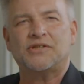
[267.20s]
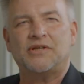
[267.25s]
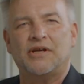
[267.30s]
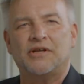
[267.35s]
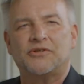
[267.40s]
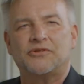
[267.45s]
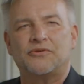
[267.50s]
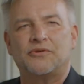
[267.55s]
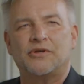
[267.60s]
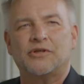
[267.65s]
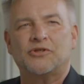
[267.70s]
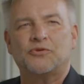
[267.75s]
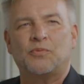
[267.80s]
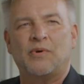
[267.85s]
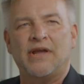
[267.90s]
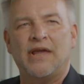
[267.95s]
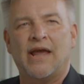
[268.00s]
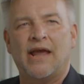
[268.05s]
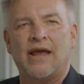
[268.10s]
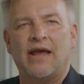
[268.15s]
districts,
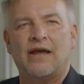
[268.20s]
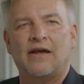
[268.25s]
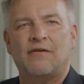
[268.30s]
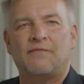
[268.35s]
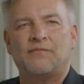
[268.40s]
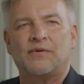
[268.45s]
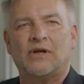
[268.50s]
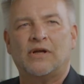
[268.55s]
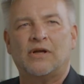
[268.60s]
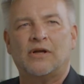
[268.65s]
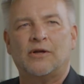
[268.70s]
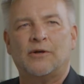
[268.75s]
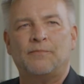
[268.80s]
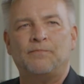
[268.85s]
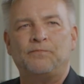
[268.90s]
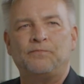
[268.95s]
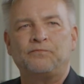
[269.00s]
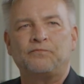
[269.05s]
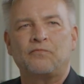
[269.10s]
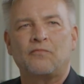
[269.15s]
we have, I
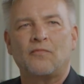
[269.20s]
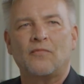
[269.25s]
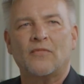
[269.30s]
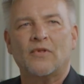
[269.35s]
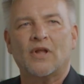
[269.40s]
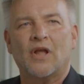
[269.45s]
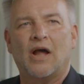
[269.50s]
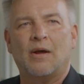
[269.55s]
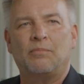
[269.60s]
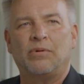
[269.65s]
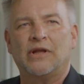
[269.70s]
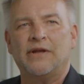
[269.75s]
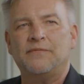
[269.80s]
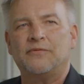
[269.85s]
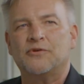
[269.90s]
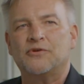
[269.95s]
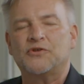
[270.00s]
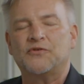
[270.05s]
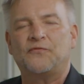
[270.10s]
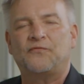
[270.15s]
believe
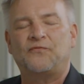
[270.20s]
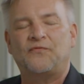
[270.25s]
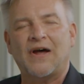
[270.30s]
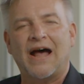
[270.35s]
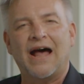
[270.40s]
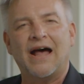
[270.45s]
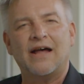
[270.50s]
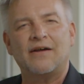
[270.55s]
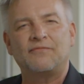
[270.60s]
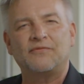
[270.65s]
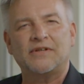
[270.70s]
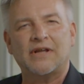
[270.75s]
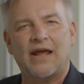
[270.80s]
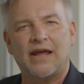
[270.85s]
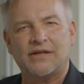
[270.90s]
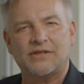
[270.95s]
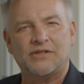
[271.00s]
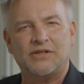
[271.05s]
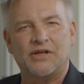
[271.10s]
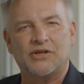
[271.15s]
there's 5
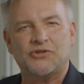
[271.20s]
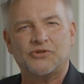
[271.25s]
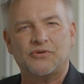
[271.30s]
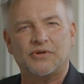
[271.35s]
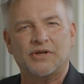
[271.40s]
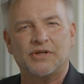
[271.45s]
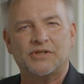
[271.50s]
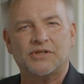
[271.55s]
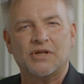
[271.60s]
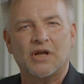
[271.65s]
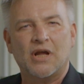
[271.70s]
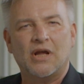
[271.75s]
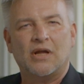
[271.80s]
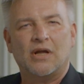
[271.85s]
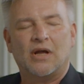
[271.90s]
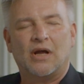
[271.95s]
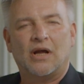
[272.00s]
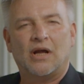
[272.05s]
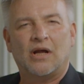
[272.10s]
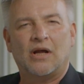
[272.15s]
tax districts.
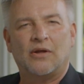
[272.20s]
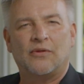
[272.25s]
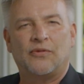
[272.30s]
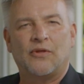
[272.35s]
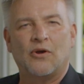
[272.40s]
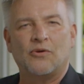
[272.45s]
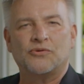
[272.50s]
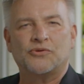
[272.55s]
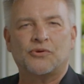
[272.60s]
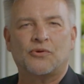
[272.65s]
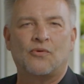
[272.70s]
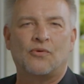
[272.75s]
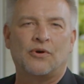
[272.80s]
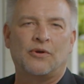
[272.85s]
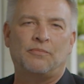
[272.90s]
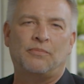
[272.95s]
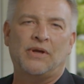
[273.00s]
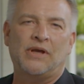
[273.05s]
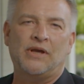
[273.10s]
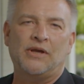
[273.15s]
Those are going
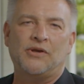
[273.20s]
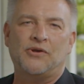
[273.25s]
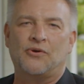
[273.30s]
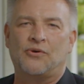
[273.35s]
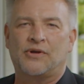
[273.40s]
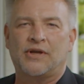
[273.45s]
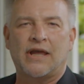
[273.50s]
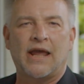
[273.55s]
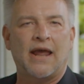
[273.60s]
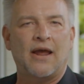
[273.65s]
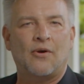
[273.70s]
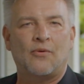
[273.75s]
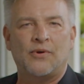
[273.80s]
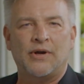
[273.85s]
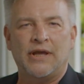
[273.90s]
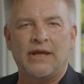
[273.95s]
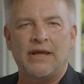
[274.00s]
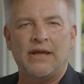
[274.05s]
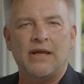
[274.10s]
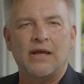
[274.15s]
to be your
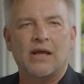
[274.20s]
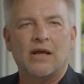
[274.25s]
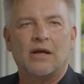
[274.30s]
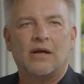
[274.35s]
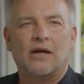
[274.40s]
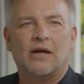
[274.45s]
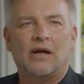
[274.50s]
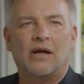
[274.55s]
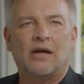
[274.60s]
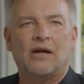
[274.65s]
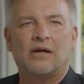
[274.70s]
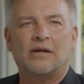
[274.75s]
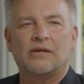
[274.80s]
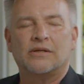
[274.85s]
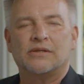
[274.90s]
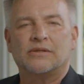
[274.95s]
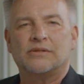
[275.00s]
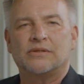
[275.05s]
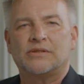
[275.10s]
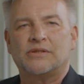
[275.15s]
county,
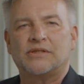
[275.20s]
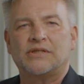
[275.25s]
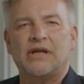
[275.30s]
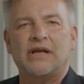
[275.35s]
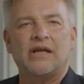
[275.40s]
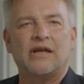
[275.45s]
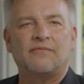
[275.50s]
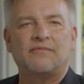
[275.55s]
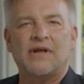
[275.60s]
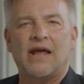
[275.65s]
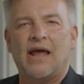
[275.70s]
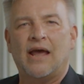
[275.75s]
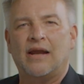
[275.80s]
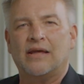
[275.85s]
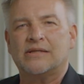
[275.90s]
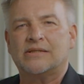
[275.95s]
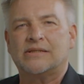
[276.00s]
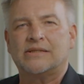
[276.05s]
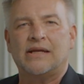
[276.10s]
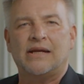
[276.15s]
City of
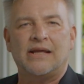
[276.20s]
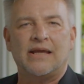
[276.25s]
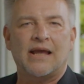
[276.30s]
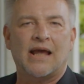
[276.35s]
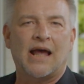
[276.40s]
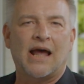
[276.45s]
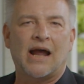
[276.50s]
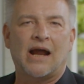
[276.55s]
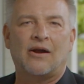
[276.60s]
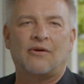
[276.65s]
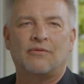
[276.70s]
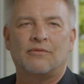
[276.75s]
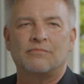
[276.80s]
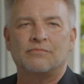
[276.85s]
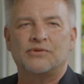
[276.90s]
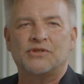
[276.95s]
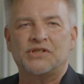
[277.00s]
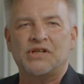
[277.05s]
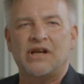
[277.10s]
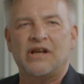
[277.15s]
Dallas, City of
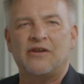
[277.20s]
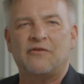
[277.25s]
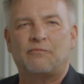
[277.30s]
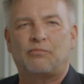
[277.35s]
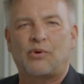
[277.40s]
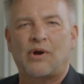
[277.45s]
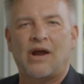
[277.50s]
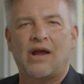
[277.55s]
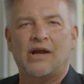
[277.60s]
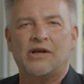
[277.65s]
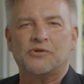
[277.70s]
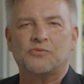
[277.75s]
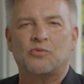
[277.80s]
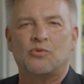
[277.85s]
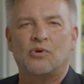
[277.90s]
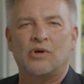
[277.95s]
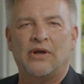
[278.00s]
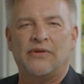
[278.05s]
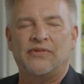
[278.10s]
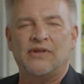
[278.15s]
Hiram, City of
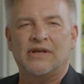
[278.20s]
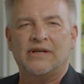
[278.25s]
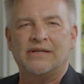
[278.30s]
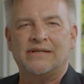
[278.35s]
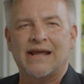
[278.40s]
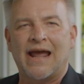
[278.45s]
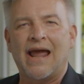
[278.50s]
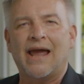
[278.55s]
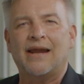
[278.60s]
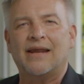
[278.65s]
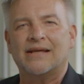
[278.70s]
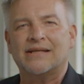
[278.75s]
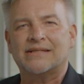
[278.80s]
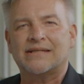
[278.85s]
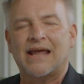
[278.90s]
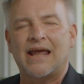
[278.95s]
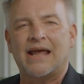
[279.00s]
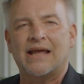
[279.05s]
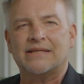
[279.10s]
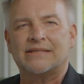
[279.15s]
Bridesville, and then Dallas
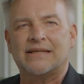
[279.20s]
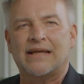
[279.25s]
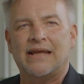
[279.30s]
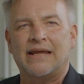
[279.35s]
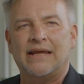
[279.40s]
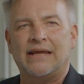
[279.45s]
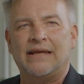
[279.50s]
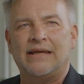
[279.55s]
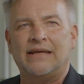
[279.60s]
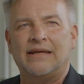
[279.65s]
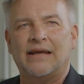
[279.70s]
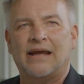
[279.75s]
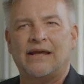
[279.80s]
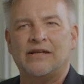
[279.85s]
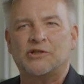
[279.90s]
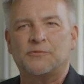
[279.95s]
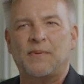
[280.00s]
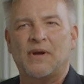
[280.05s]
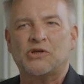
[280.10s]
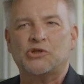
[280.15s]
has a
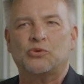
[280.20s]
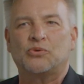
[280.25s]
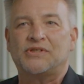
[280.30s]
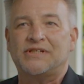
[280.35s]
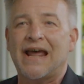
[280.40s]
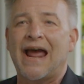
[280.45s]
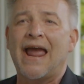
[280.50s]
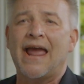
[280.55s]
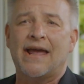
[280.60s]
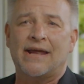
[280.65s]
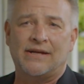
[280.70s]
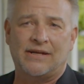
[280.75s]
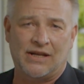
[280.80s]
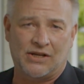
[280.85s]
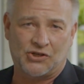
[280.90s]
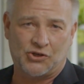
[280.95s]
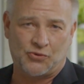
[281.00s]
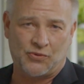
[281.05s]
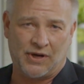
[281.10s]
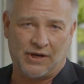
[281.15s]
special TAD
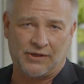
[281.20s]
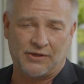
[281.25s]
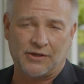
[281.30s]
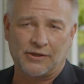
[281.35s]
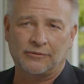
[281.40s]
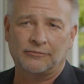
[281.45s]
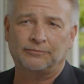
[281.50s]
district.